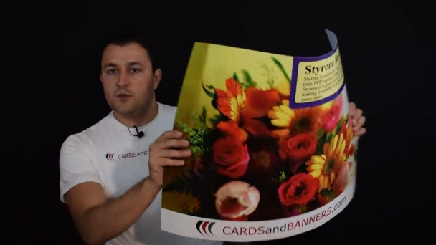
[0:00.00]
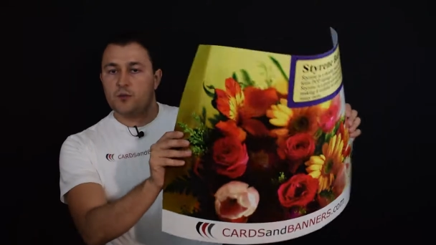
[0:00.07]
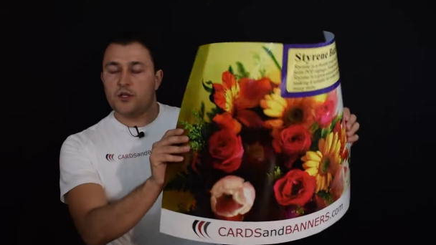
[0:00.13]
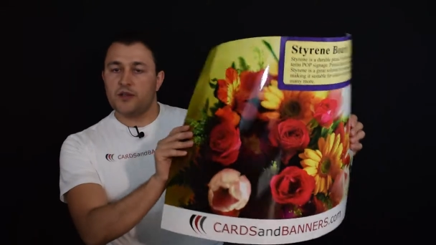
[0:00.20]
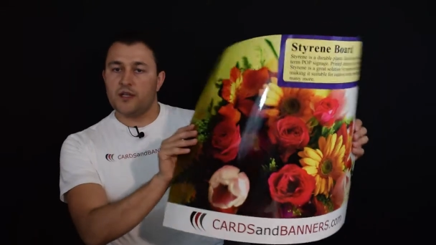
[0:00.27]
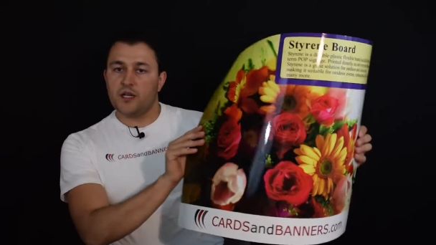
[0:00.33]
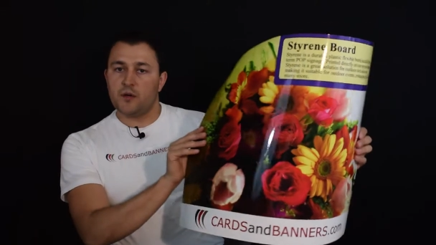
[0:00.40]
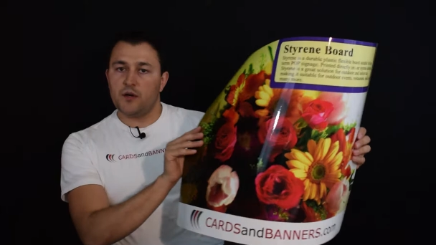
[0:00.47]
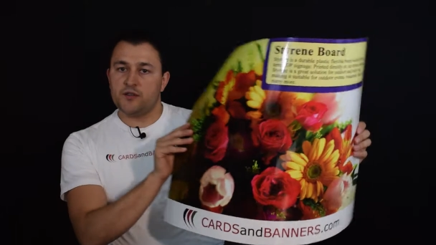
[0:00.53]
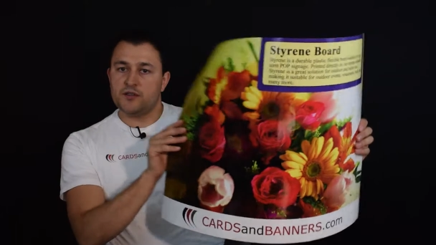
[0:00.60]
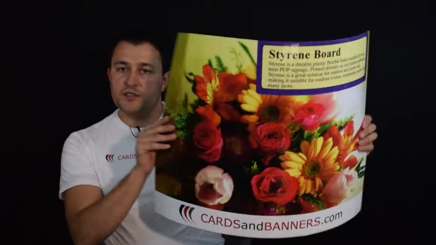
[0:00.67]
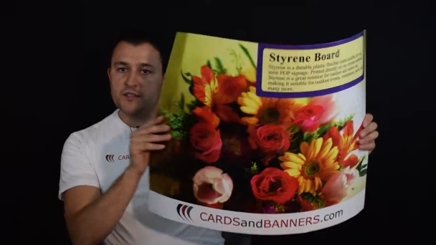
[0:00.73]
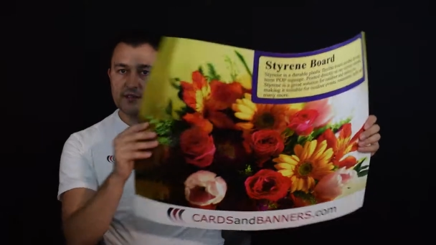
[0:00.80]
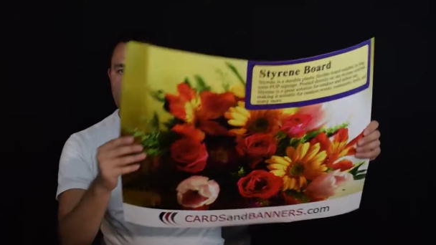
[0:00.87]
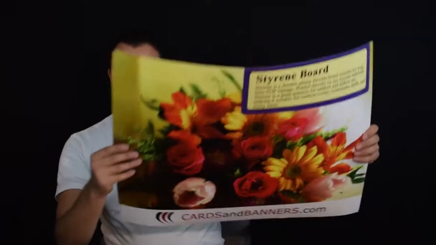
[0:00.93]
one thing about
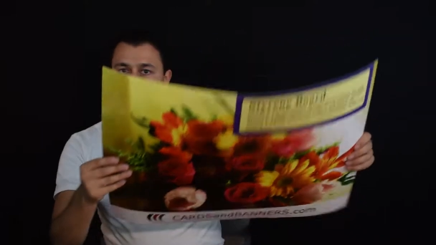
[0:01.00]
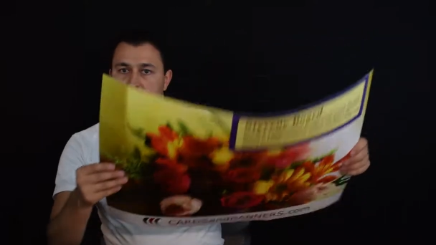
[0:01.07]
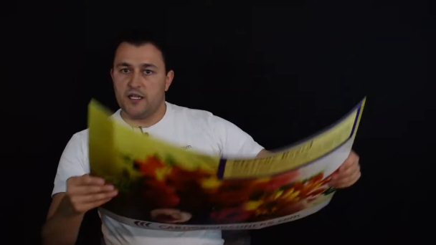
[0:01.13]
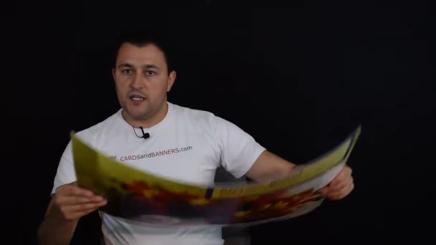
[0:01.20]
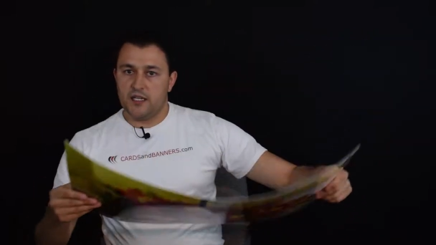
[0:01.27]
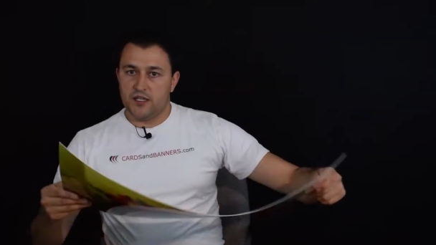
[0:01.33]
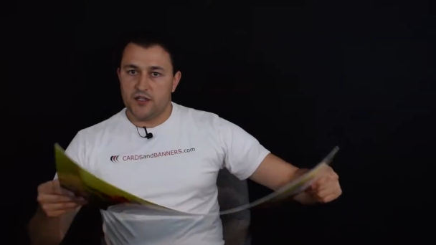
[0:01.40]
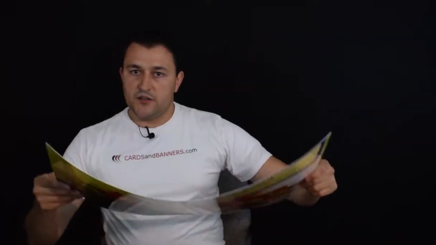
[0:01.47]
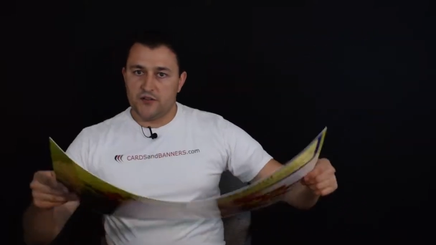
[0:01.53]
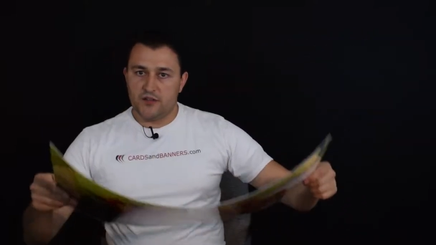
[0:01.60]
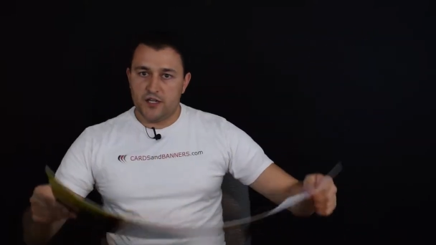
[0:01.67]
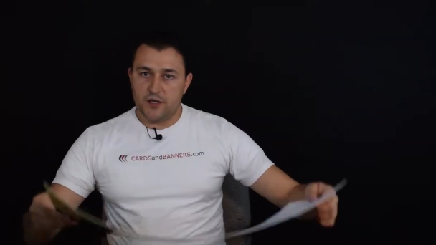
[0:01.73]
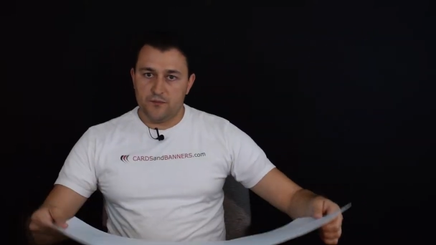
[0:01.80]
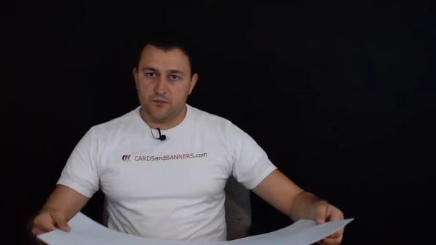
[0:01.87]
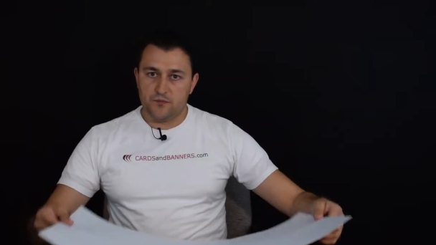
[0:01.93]
this sign is
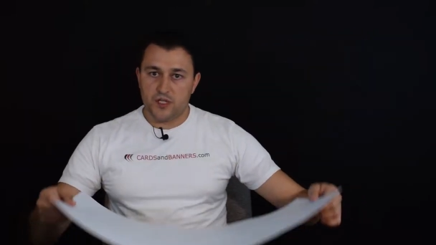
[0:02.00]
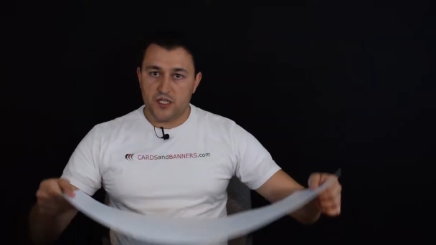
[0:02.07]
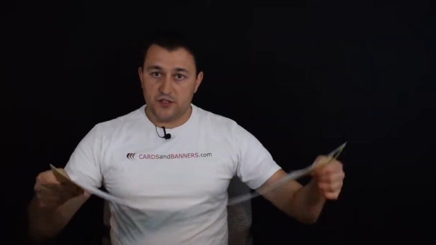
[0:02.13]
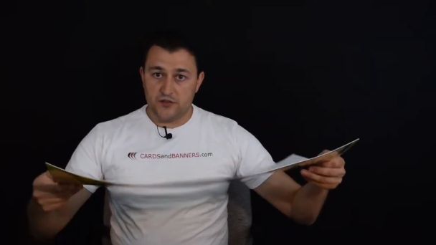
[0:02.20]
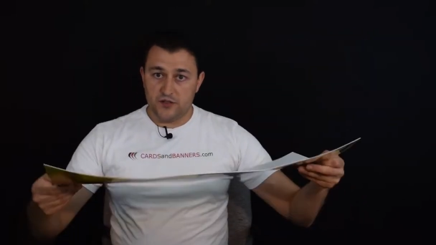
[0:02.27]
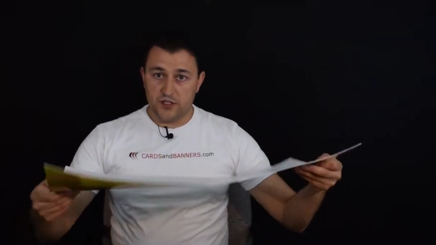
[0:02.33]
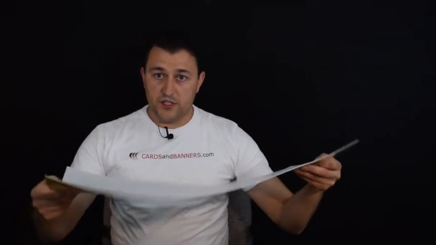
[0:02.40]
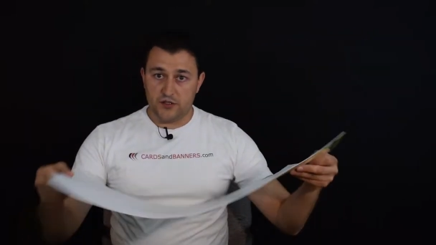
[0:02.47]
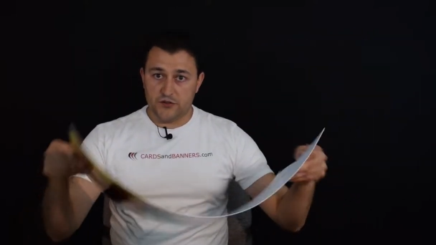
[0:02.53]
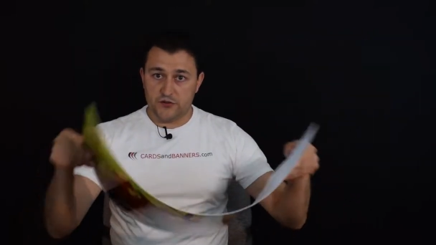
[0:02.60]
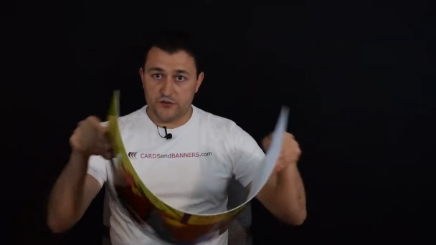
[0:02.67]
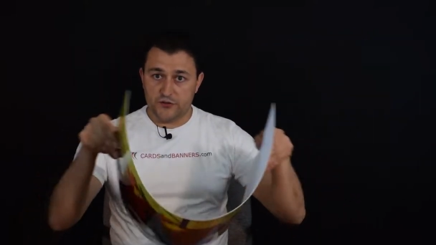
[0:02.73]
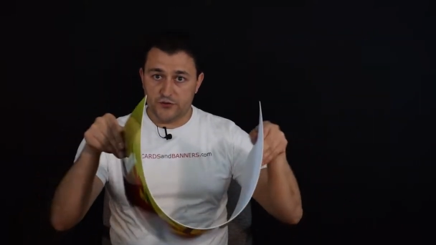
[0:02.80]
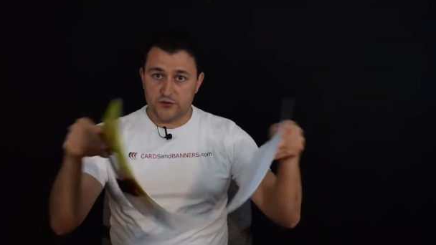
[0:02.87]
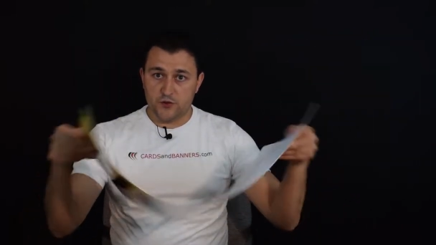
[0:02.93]
uh, because it is
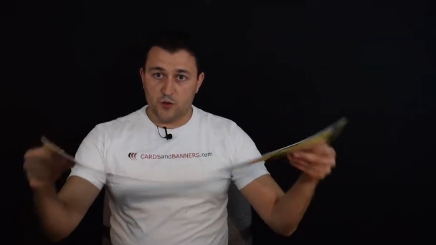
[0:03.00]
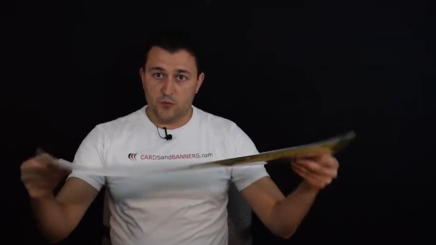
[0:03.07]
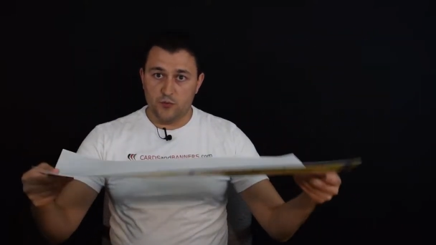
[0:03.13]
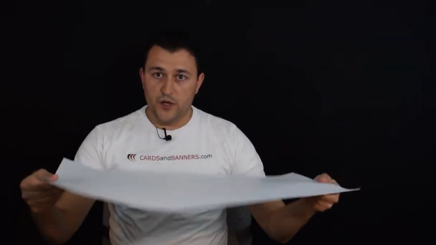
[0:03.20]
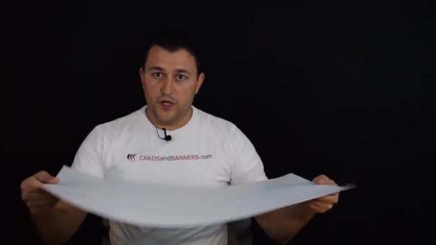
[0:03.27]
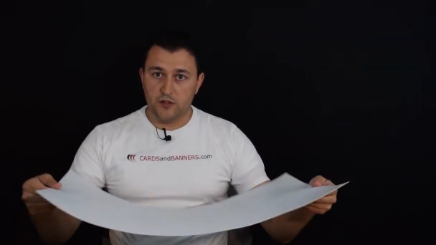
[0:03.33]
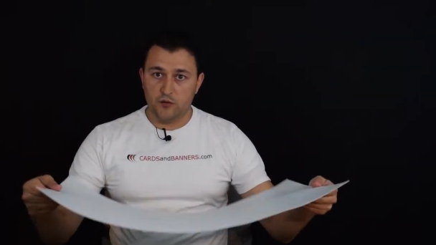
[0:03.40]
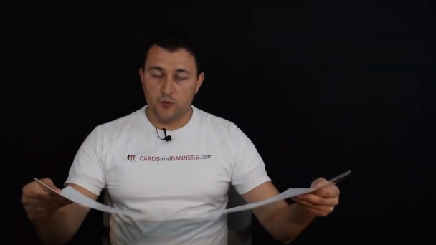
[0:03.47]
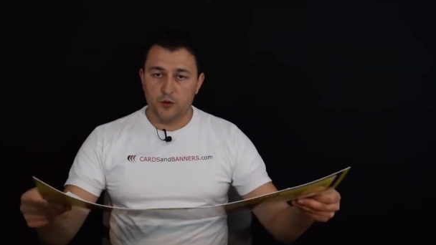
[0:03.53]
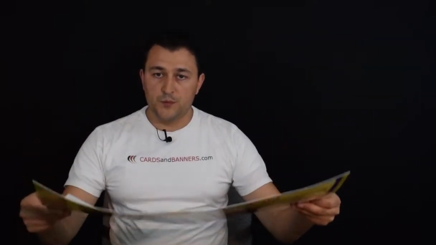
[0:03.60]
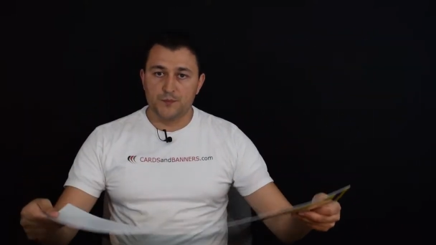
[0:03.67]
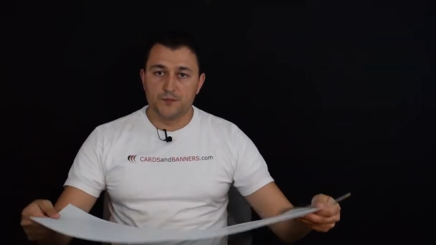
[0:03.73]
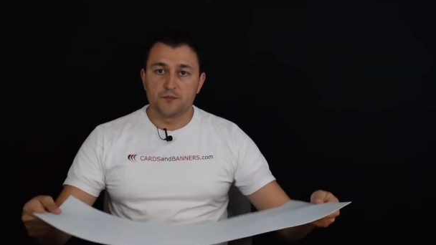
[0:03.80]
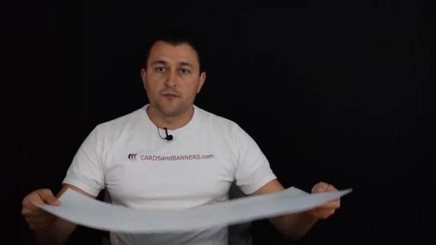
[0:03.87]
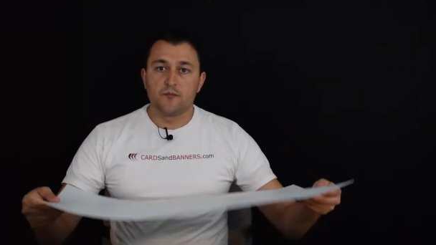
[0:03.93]
so
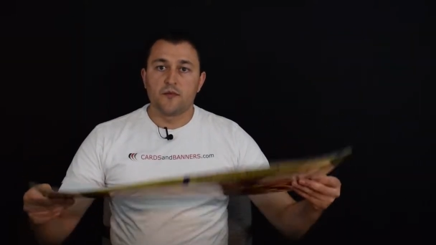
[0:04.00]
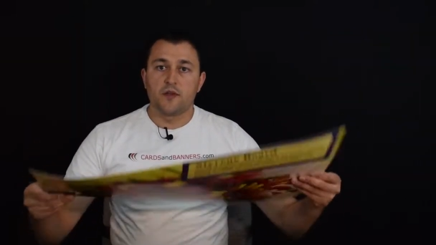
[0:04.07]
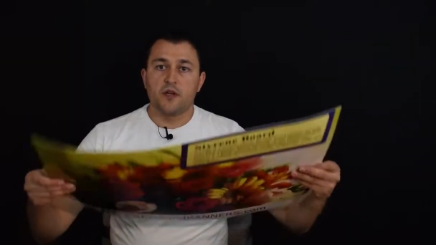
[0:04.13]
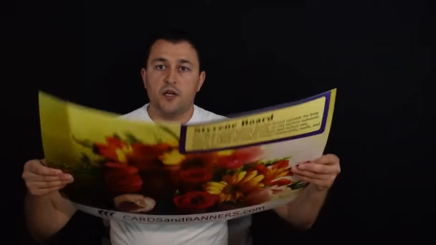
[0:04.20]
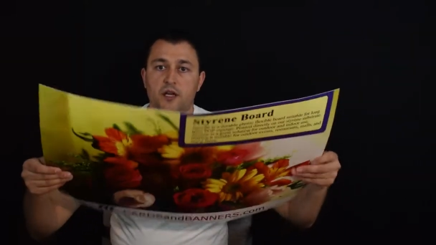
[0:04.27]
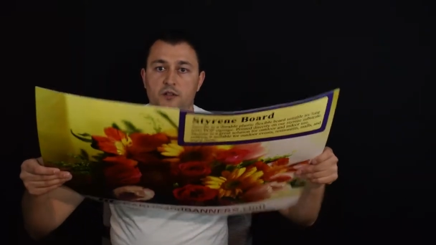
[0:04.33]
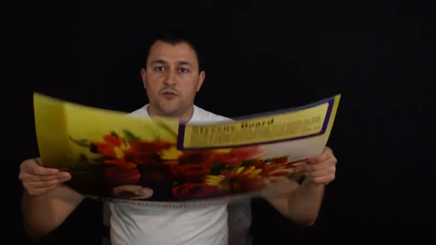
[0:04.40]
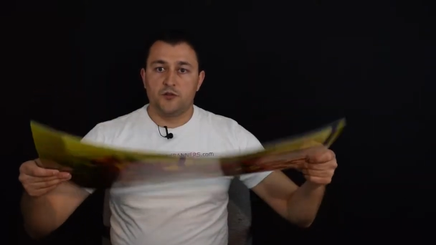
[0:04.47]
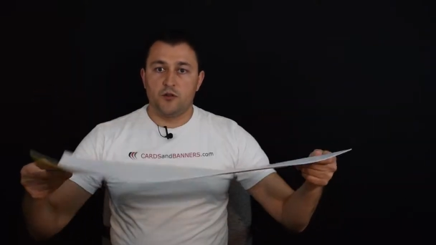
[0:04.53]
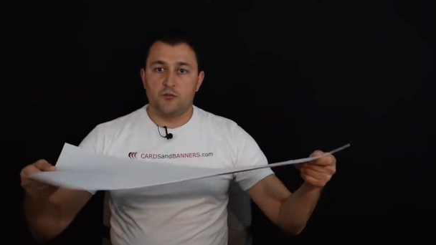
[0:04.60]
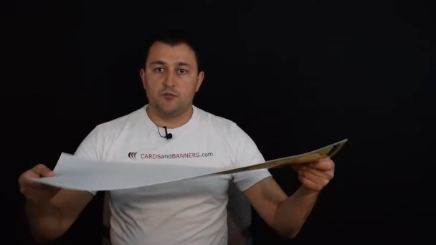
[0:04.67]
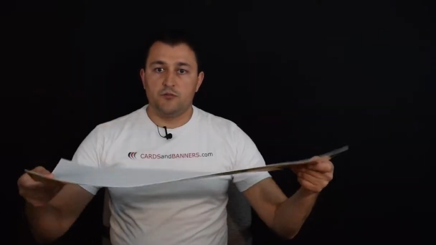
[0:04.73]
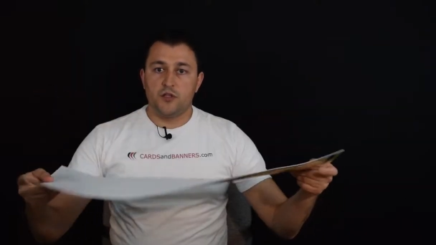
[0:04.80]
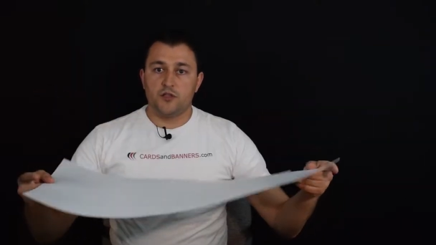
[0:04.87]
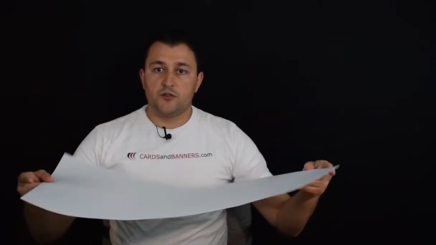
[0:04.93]
bendable, it's
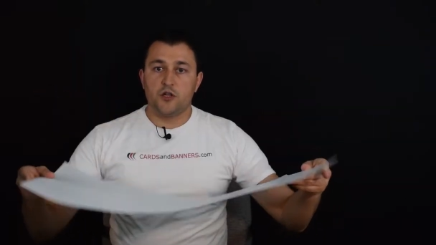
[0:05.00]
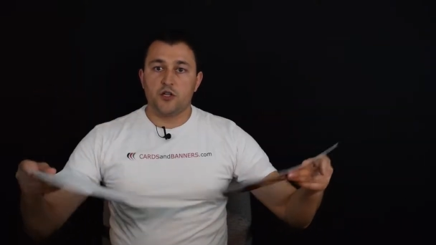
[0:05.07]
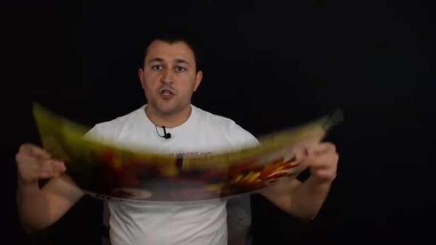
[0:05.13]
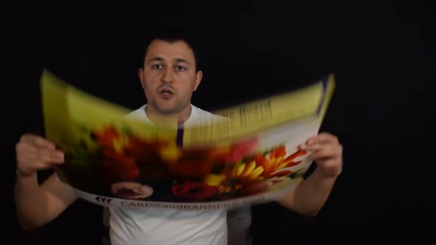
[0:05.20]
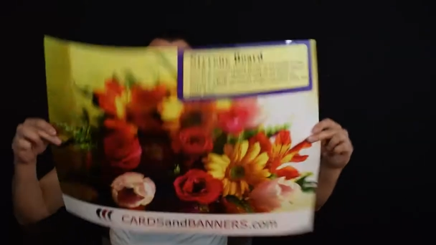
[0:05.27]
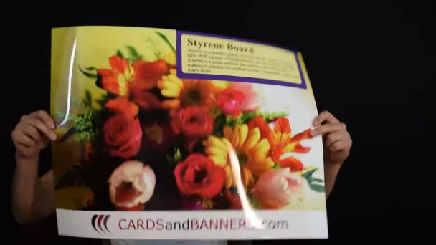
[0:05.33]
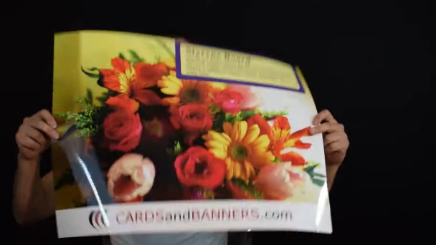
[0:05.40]
not it's not shipped